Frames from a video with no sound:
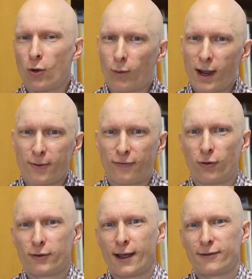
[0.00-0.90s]
way
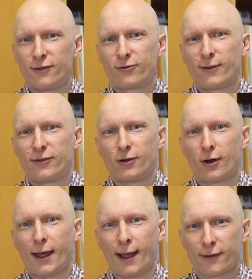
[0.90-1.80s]
before the
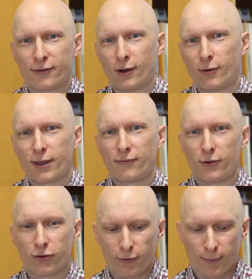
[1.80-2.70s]
1829 Act, and I'll give
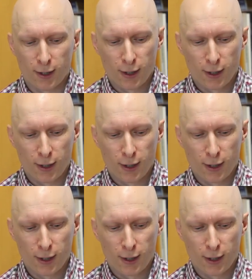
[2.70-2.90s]
you some